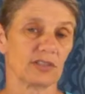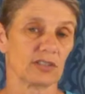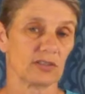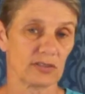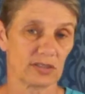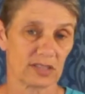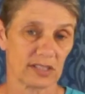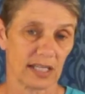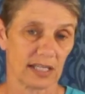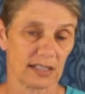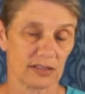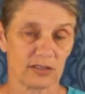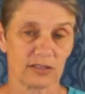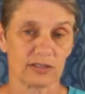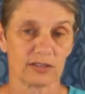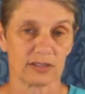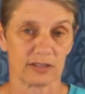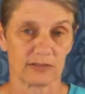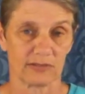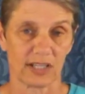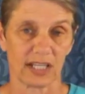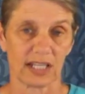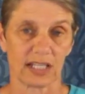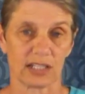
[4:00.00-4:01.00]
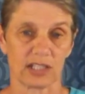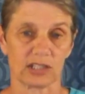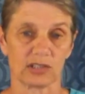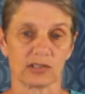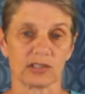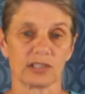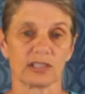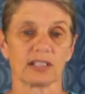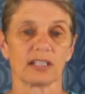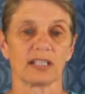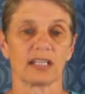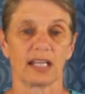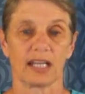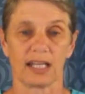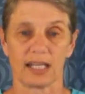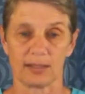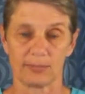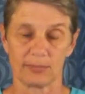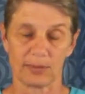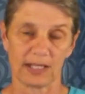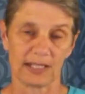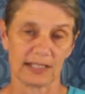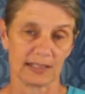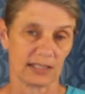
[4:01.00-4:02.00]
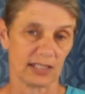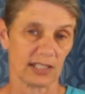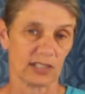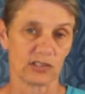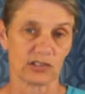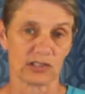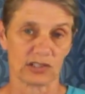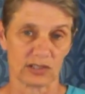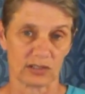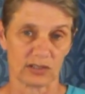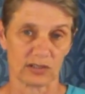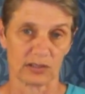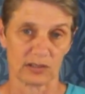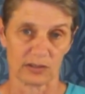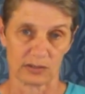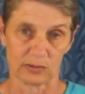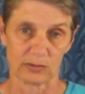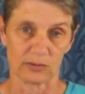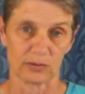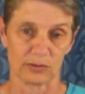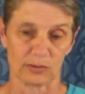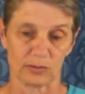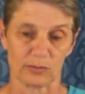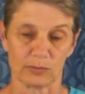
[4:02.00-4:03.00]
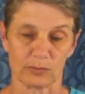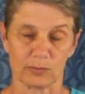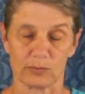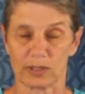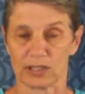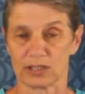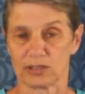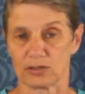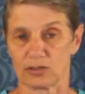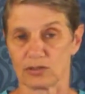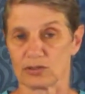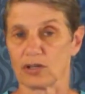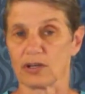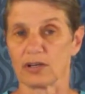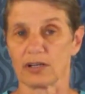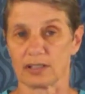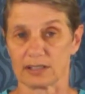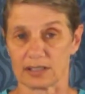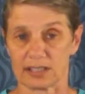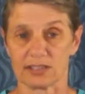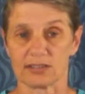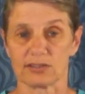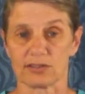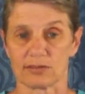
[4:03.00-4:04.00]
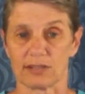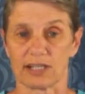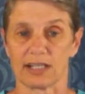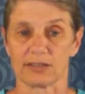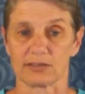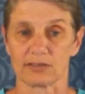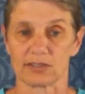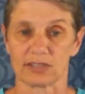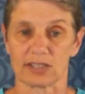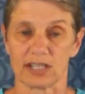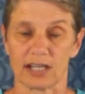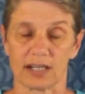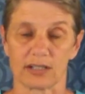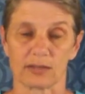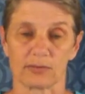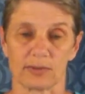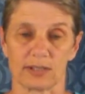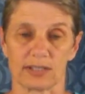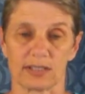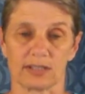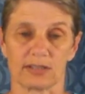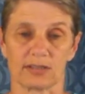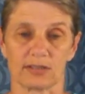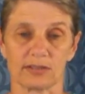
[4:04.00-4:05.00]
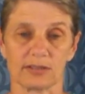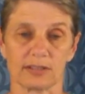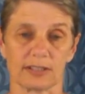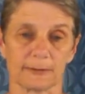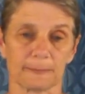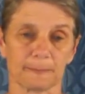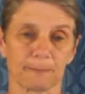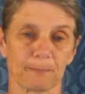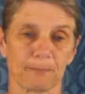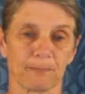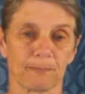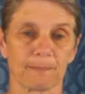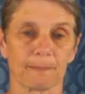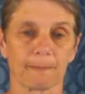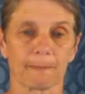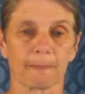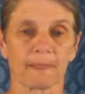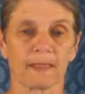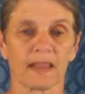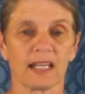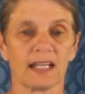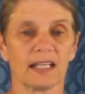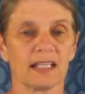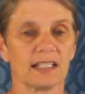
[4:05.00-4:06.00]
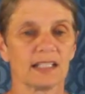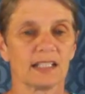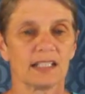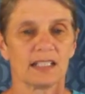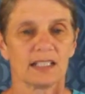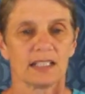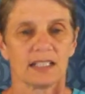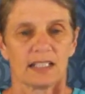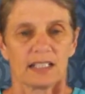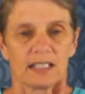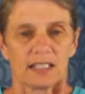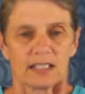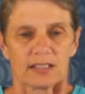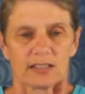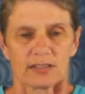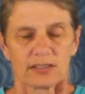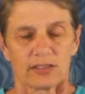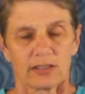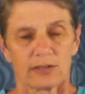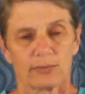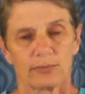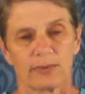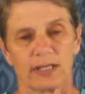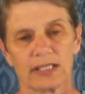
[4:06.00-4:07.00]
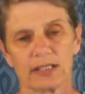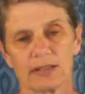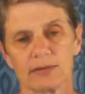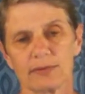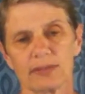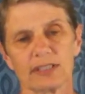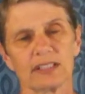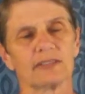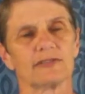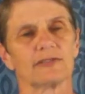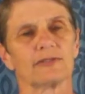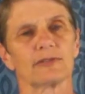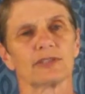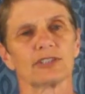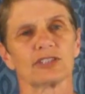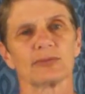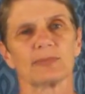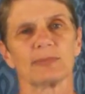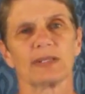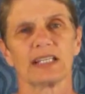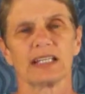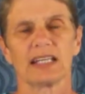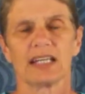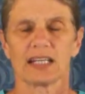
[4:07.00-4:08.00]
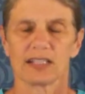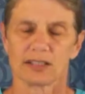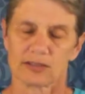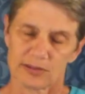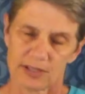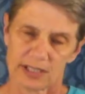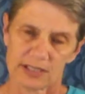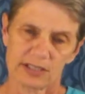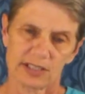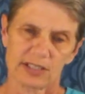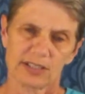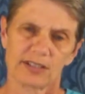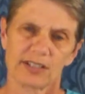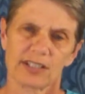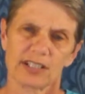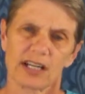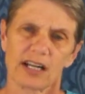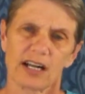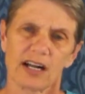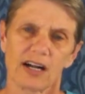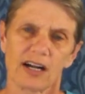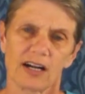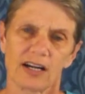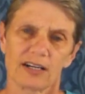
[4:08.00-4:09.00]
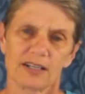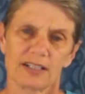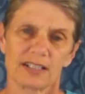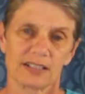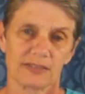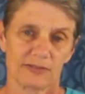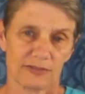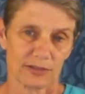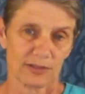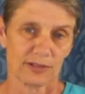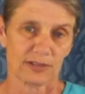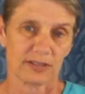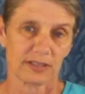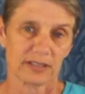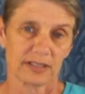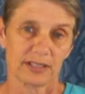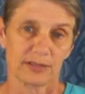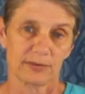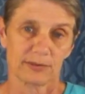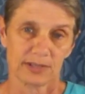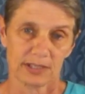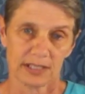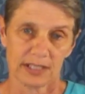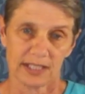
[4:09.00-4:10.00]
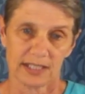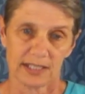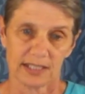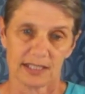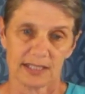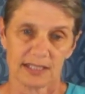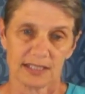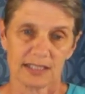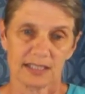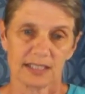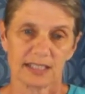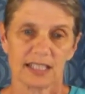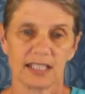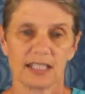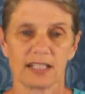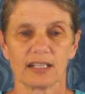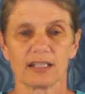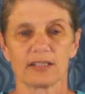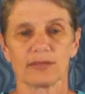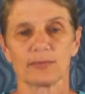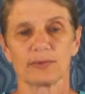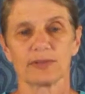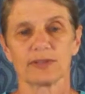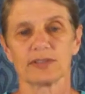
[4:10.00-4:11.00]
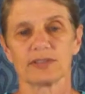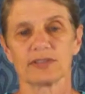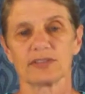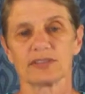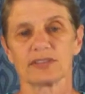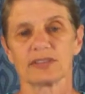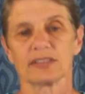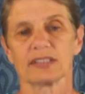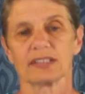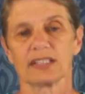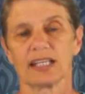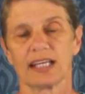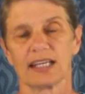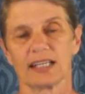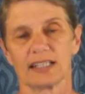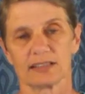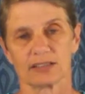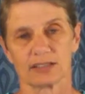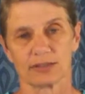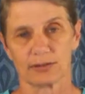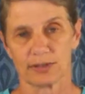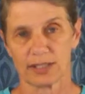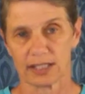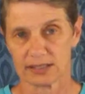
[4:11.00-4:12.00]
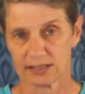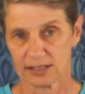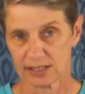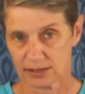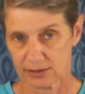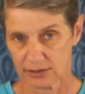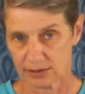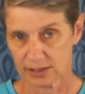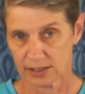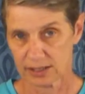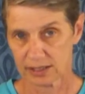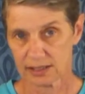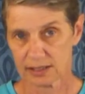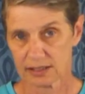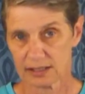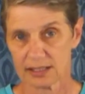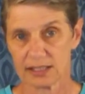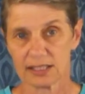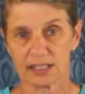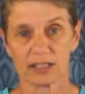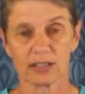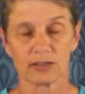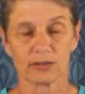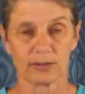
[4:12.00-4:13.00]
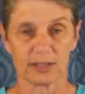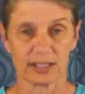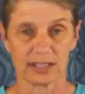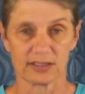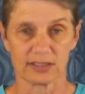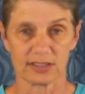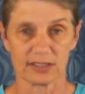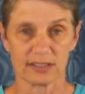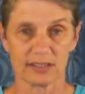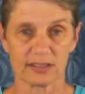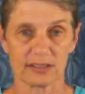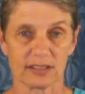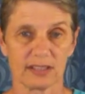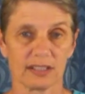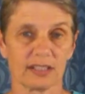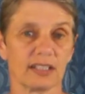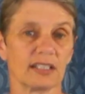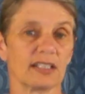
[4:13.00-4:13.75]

to use that to your advantage and pay attention to when your dog is around stock, what they're doing. So rate of reinforcement and criteria are inversely related. In other words, as criteria increases,